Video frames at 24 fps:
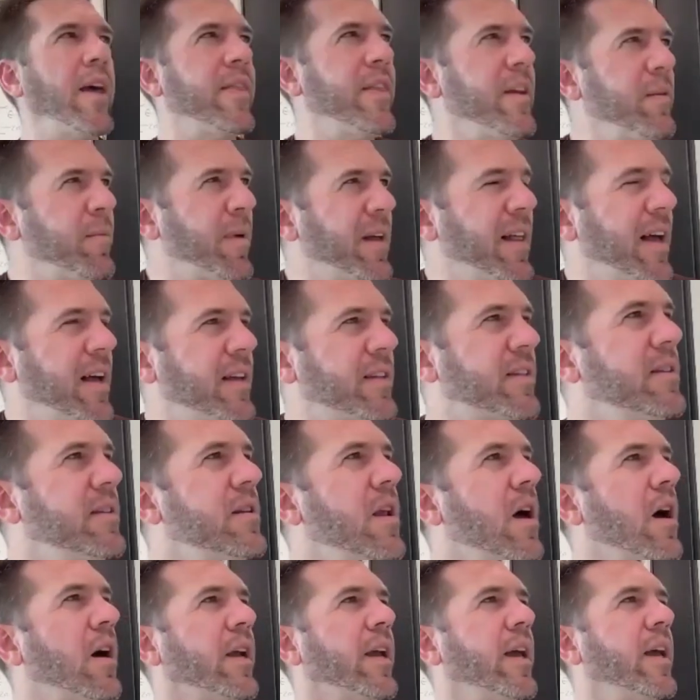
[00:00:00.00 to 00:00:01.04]
think my last
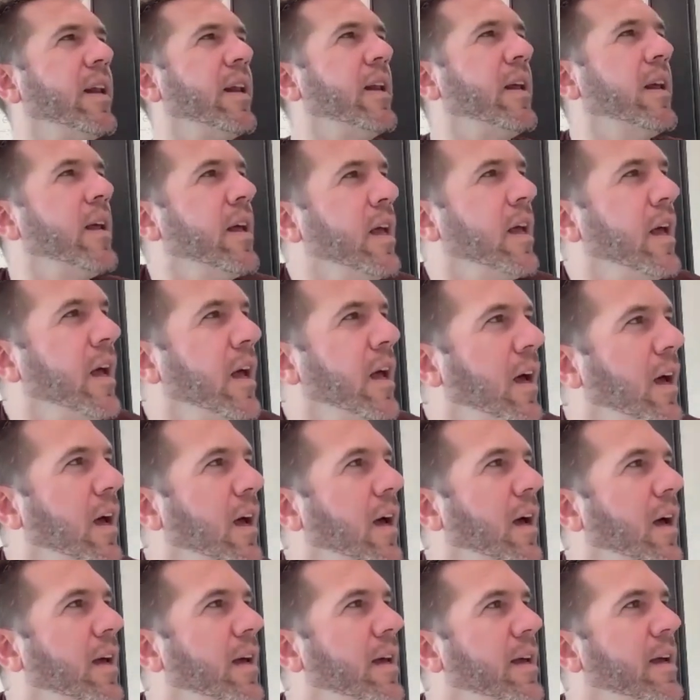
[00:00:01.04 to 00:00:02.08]
nugget
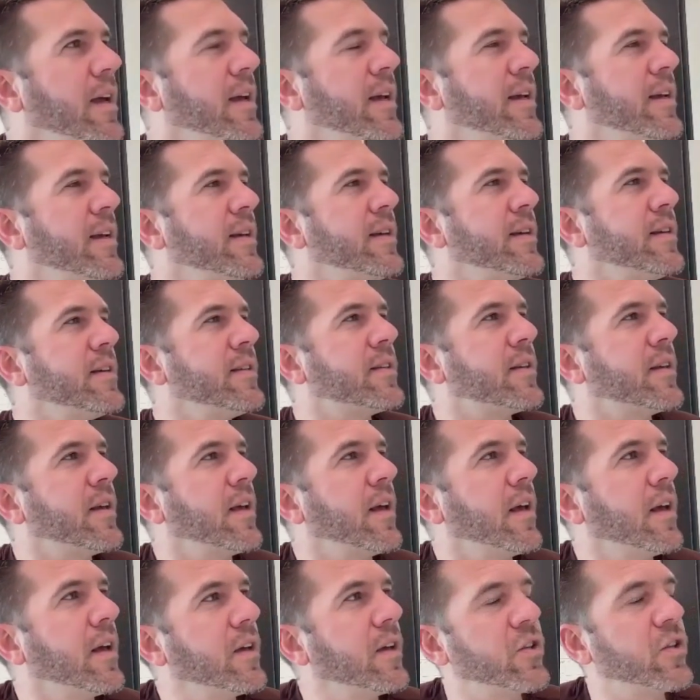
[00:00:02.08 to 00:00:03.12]
is,
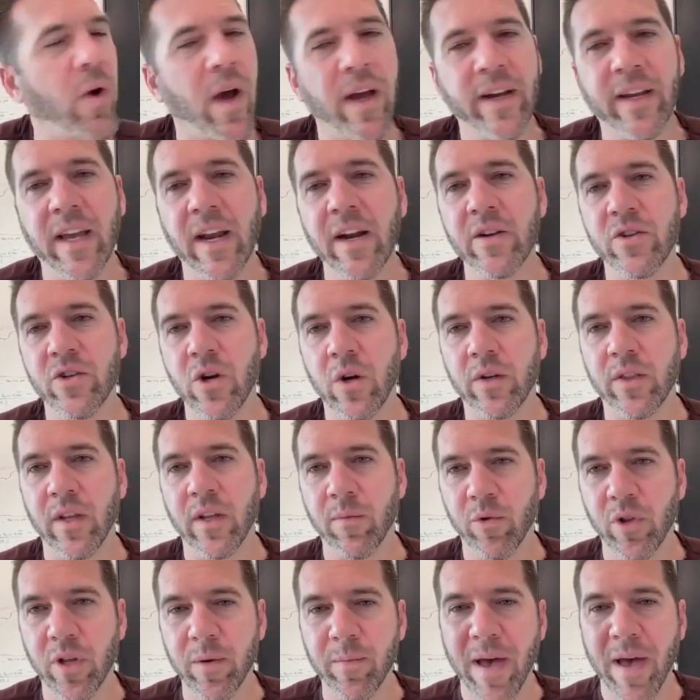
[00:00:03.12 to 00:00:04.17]
so I kind of joke that
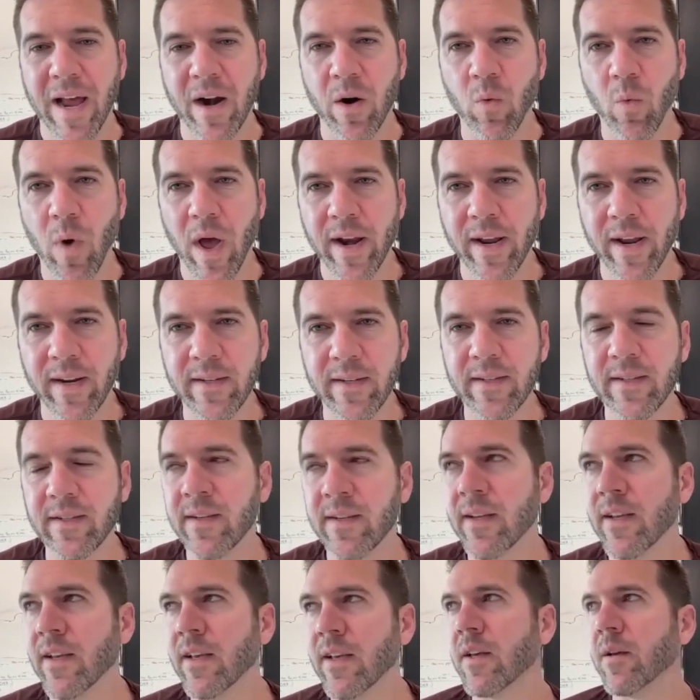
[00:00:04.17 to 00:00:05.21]
I'm really bad at weddings
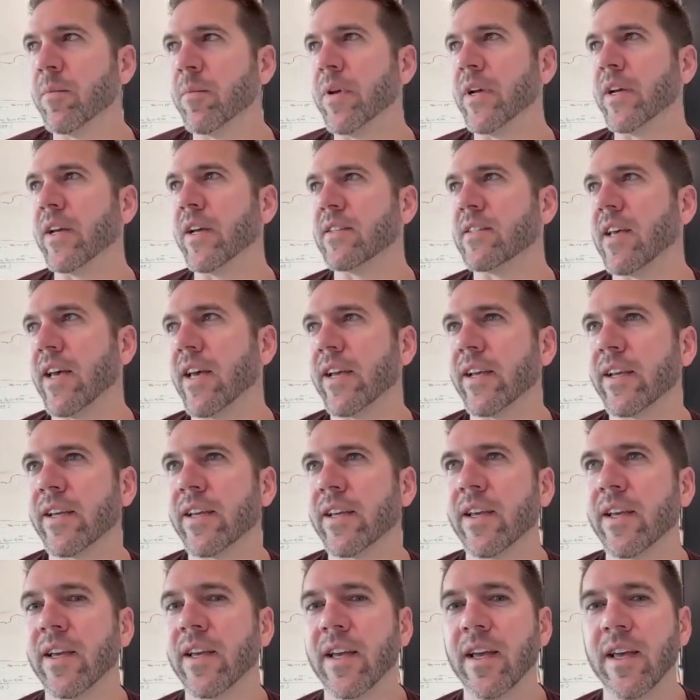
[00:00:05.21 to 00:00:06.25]
because
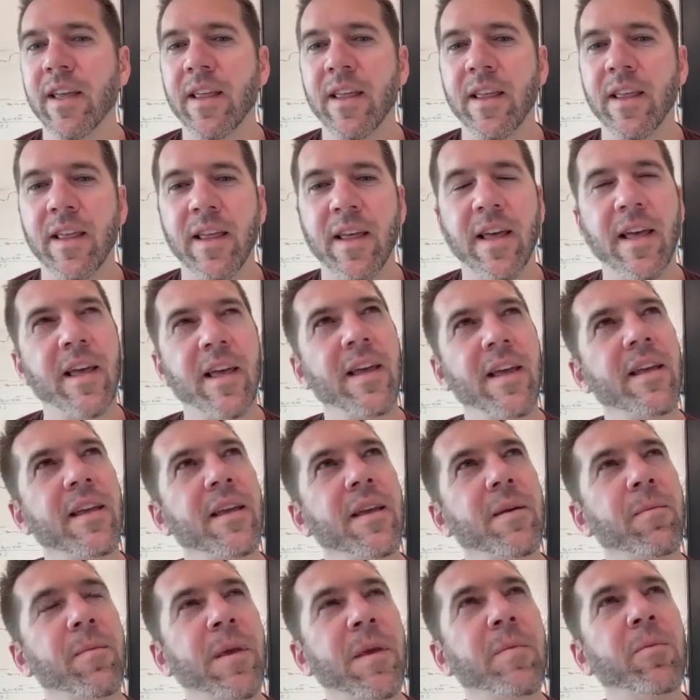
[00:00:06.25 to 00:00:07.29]
like
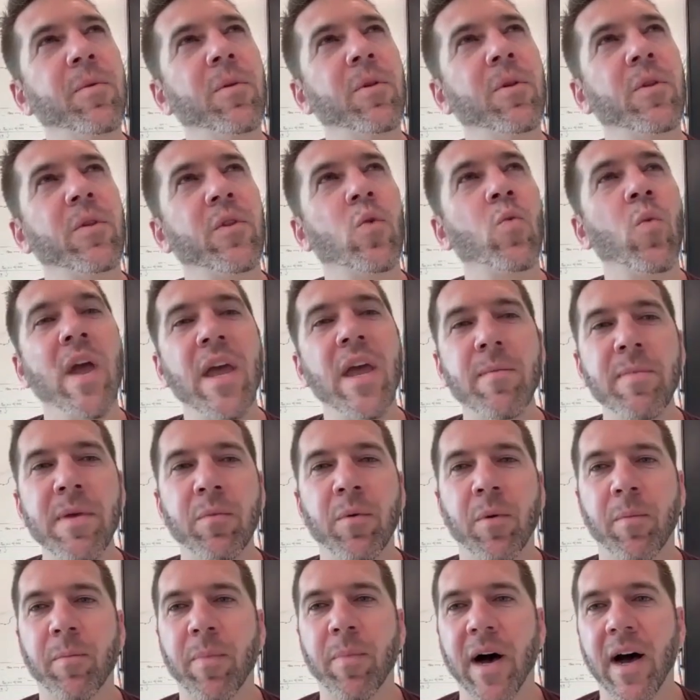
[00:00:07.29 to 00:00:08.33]
the way
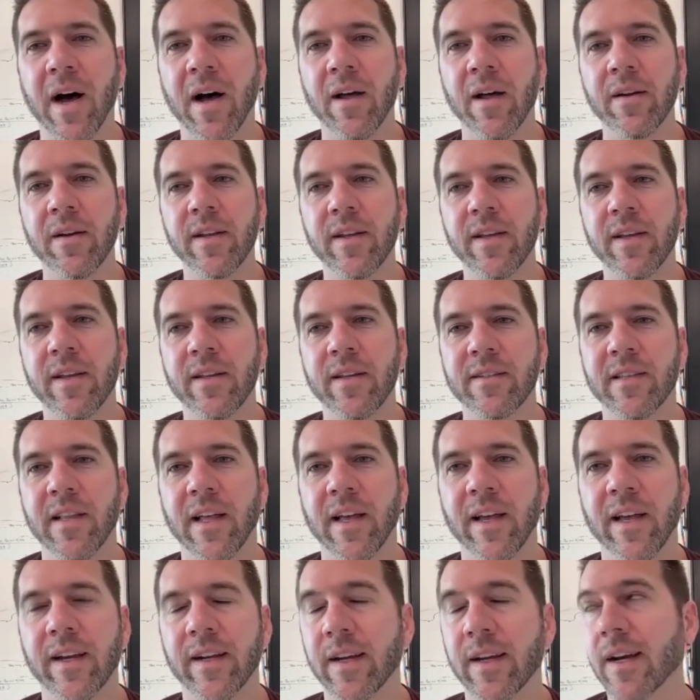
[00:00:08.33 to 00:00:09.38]
people bond is
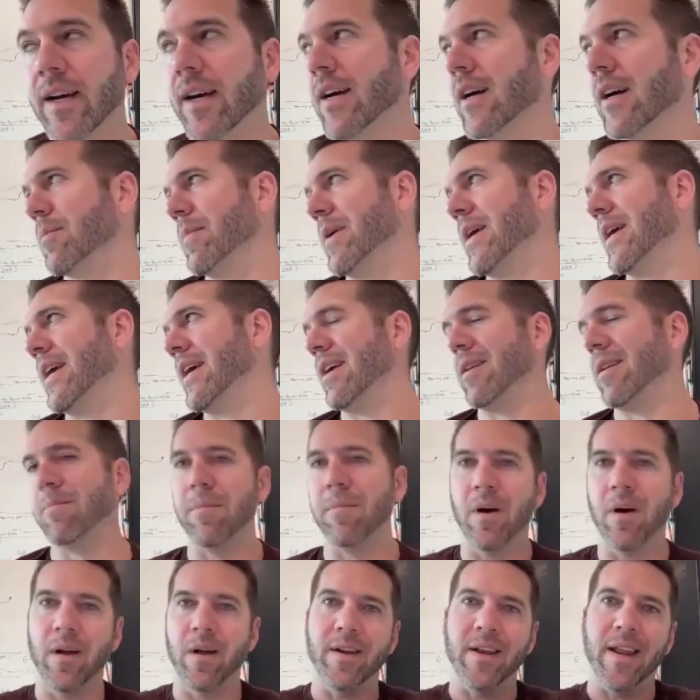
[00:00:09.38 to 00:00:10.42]
like, oh man,
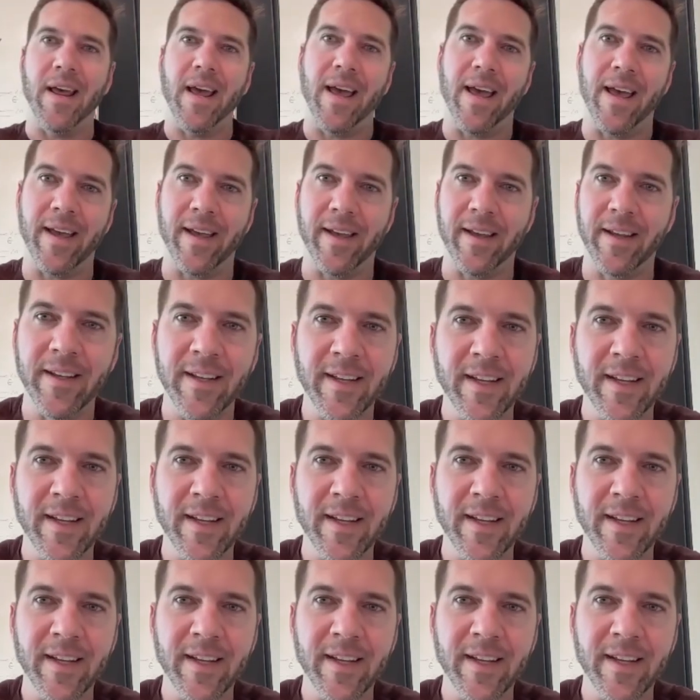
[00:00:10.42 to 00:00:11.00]
Monday,